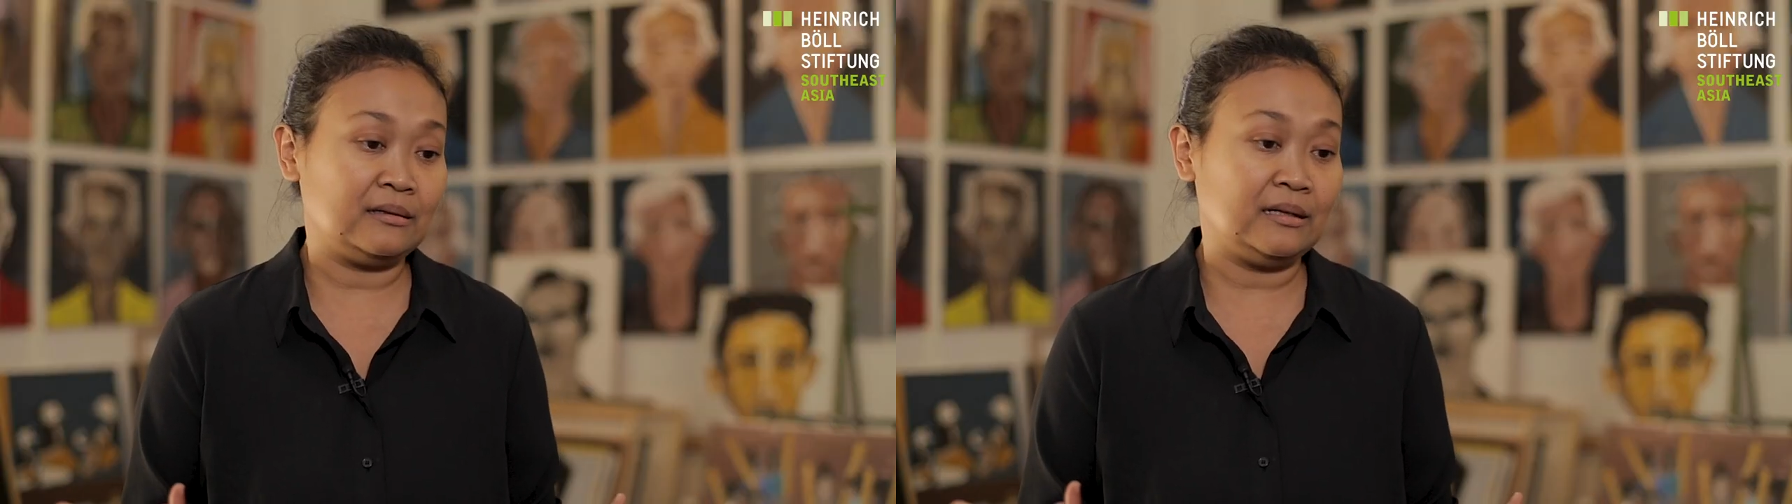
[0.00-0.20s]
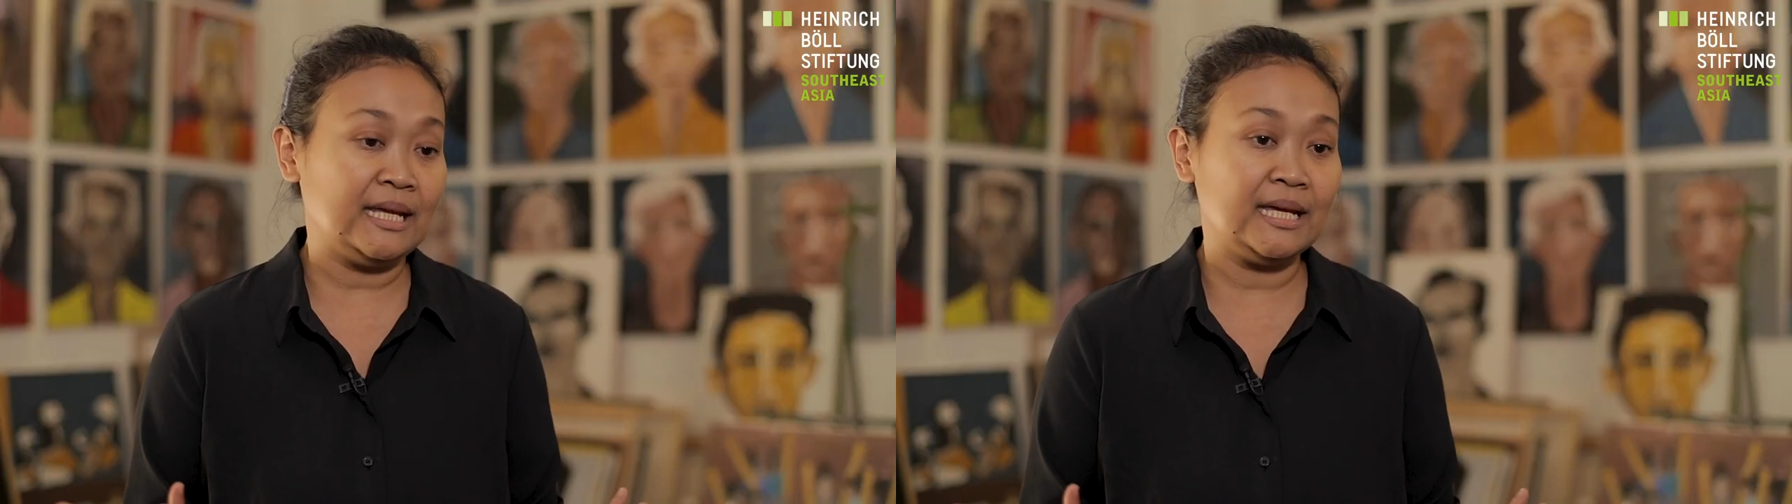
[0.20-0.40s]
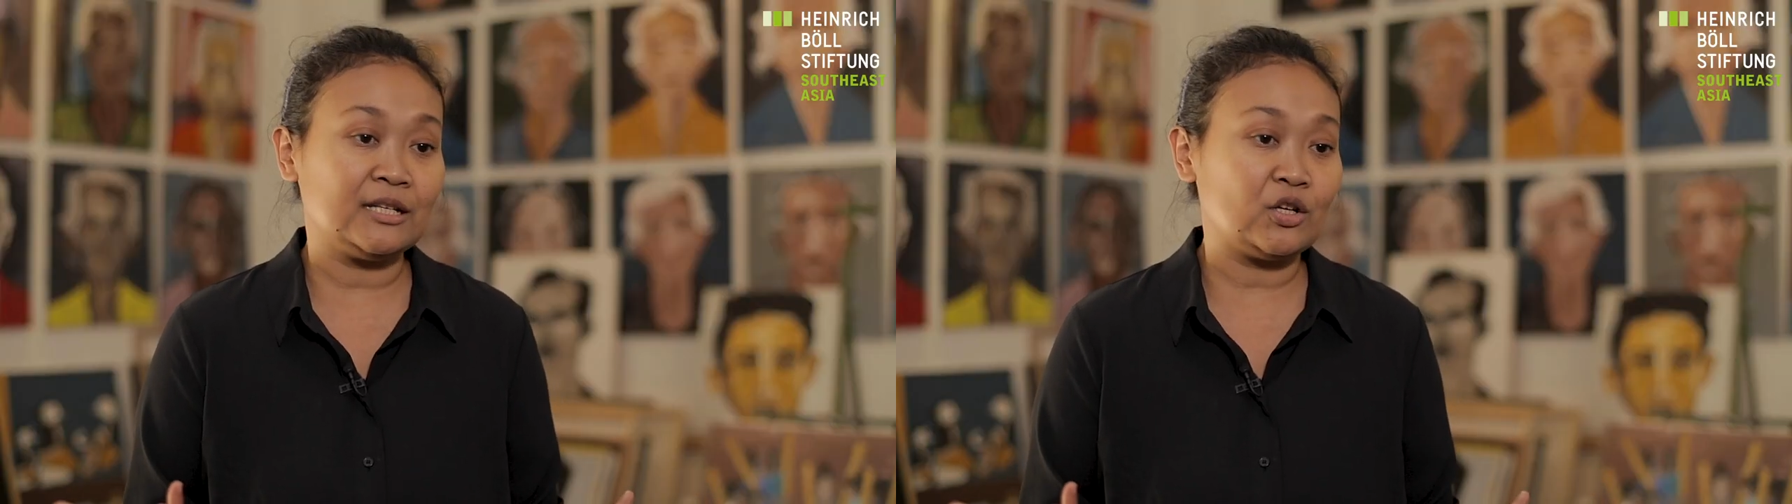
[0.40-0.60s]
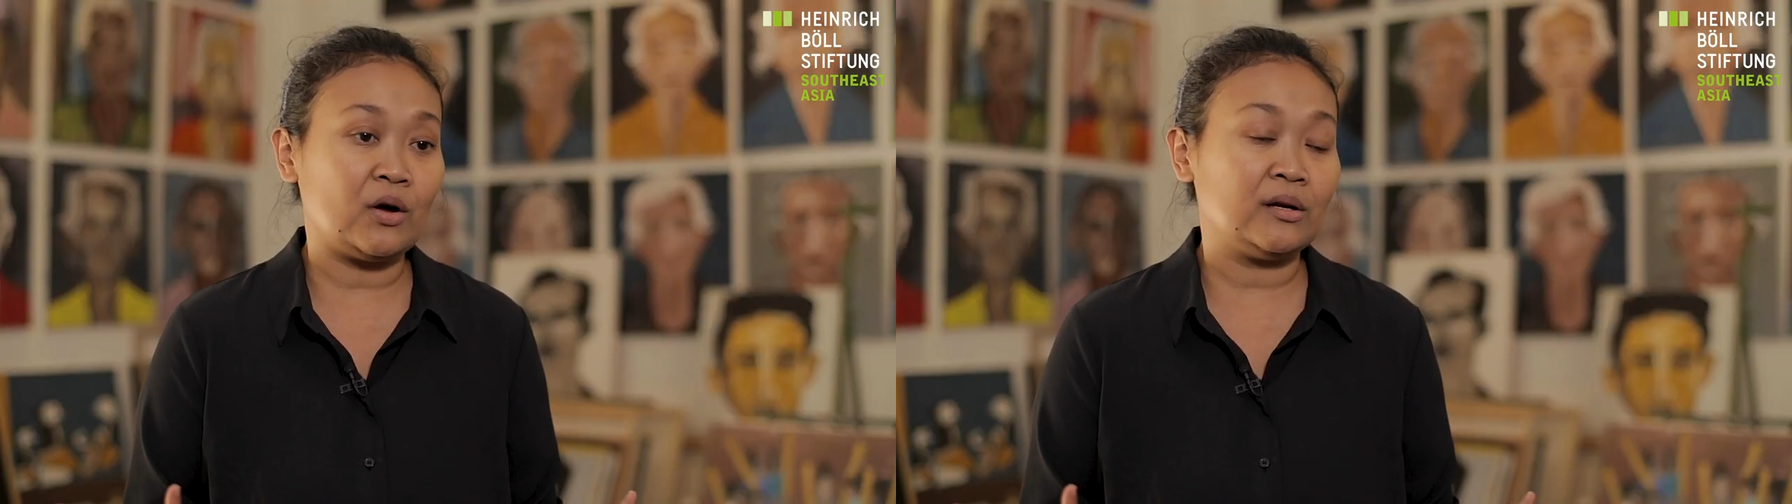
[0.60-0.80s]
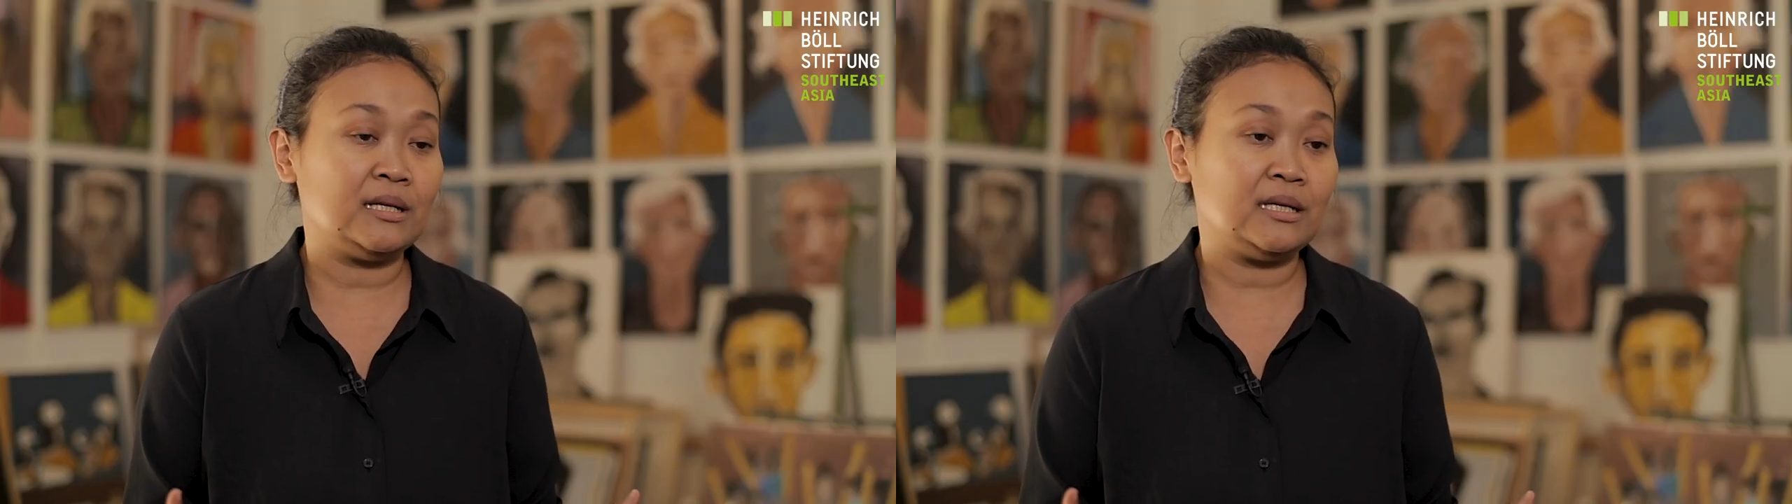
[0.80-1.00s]
need
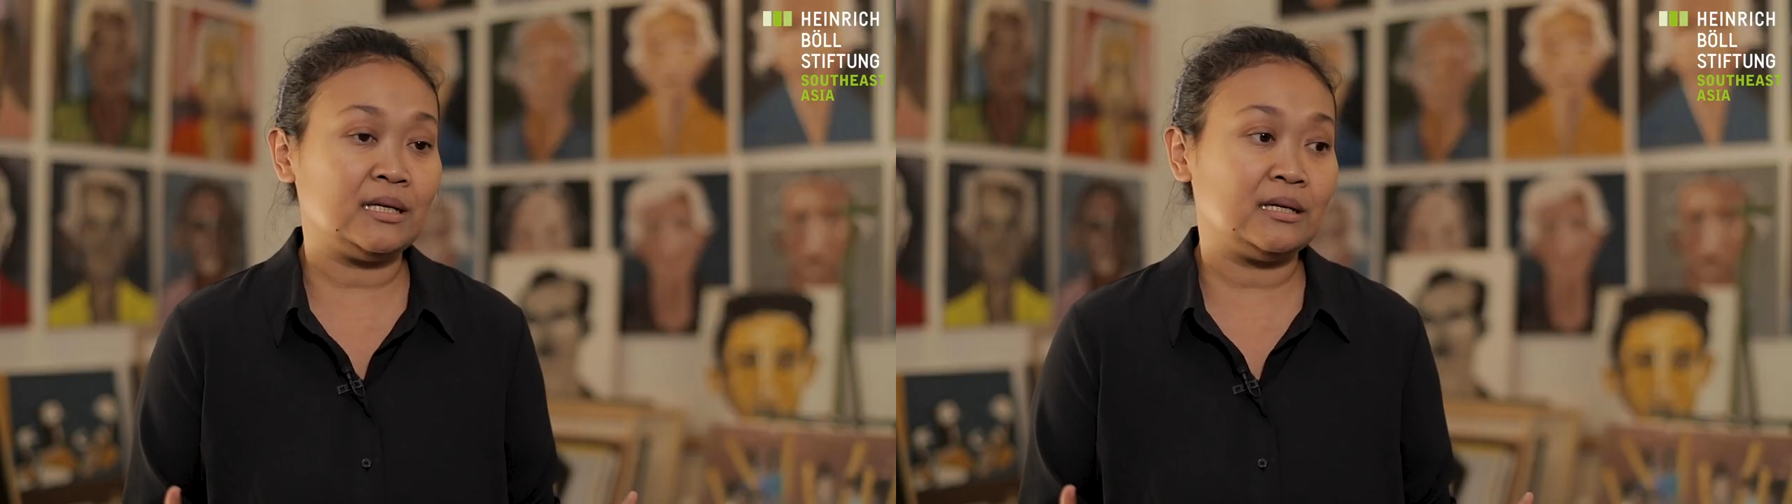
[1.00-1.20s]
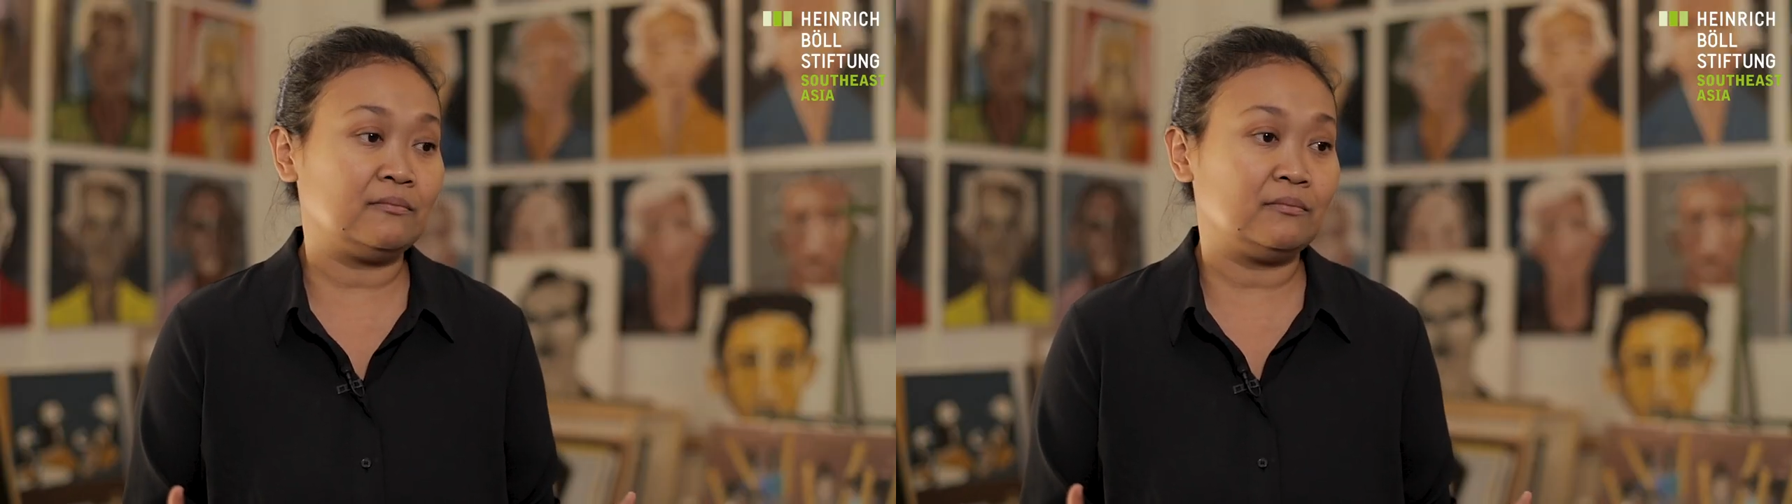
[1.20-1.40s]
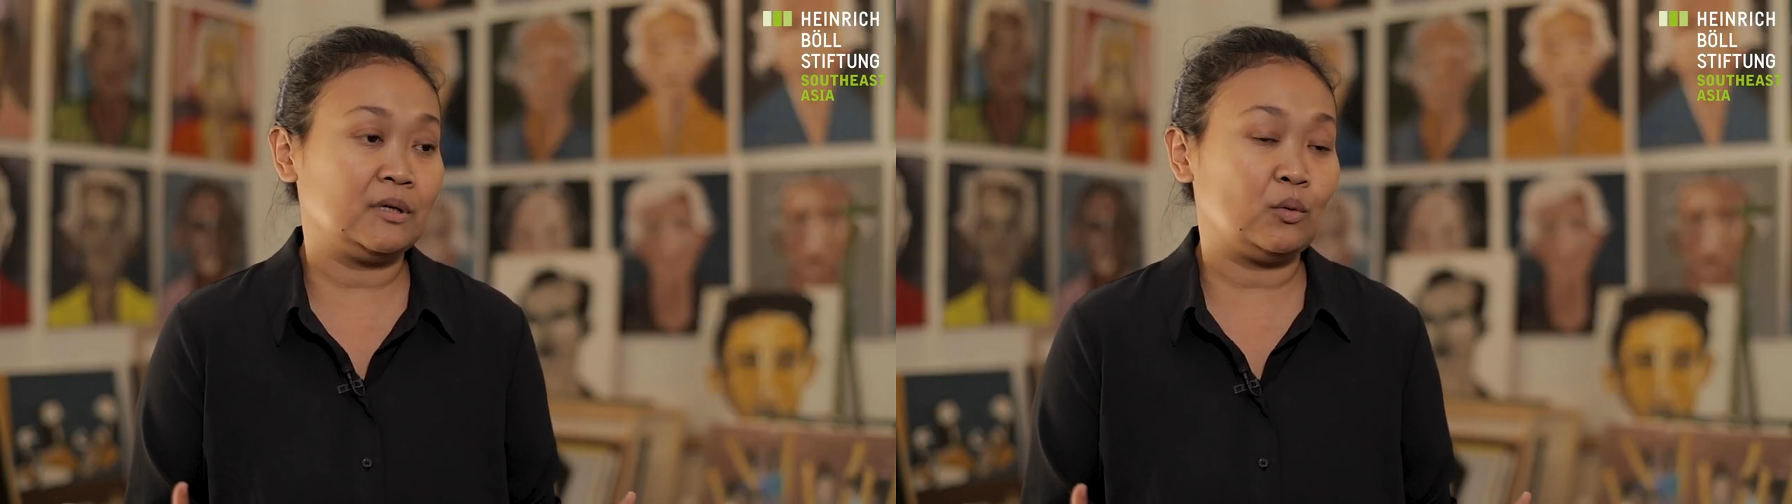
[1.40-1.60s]
only